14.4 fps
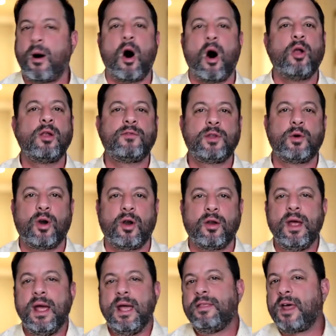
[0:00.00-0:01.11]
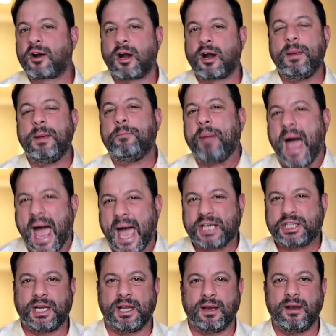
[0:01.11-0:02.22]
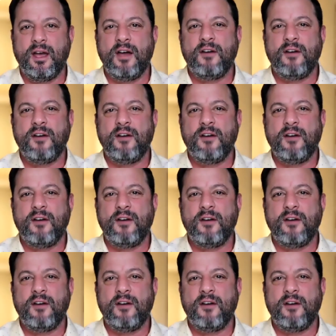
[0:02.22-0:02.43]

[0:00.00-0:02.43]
all over the world that are going to be passionate,